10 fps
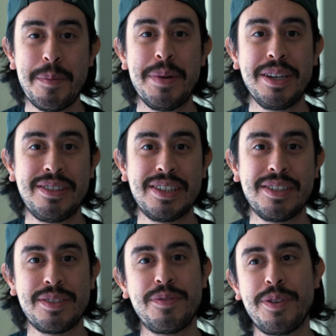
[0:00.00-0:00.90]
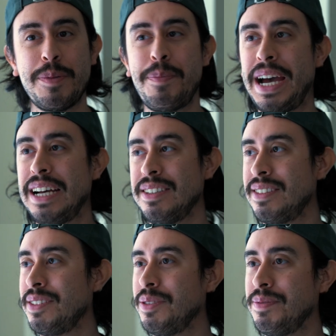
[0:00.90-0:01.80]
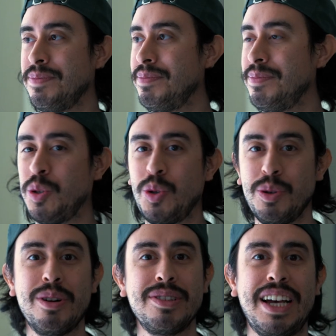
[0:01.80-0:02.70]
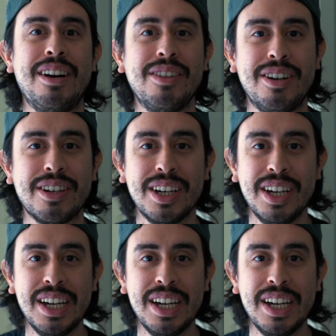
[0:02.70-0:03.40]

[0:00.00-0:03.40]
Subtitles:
menu system for the past who knows how long.